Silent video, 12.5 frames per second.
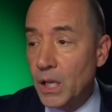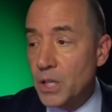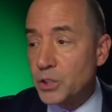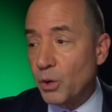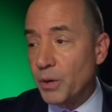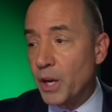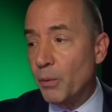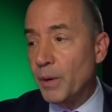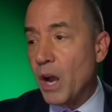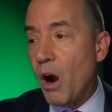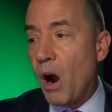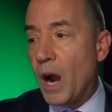So here
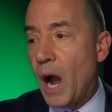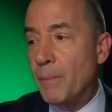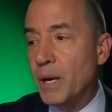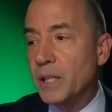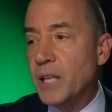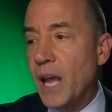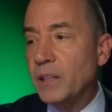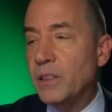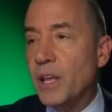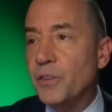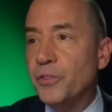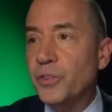we are. I'm going to take
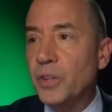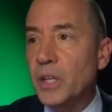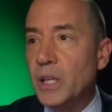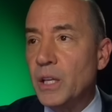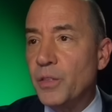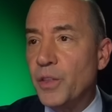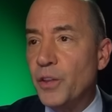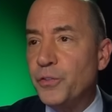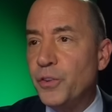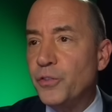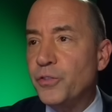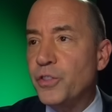this.
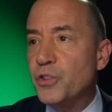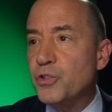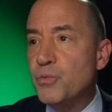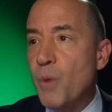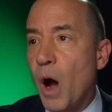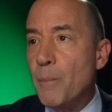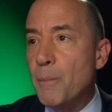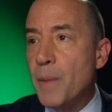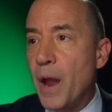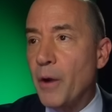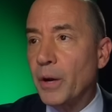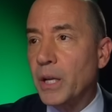This is the
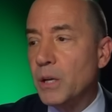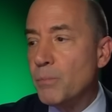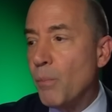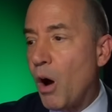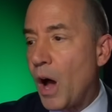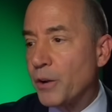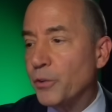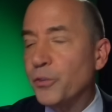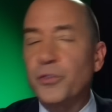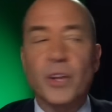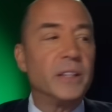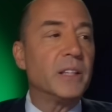American model
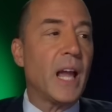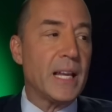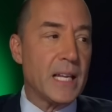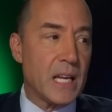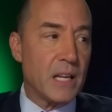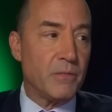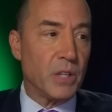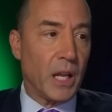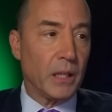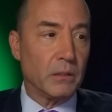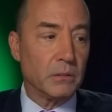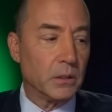Sunday
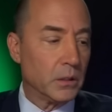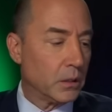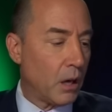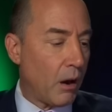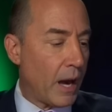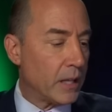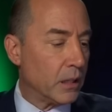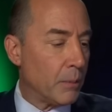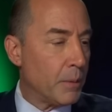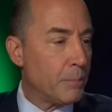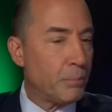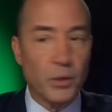evening. All right, let
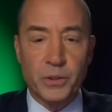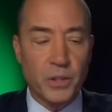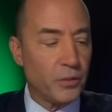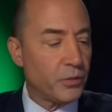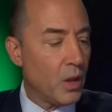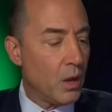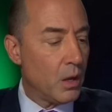me put this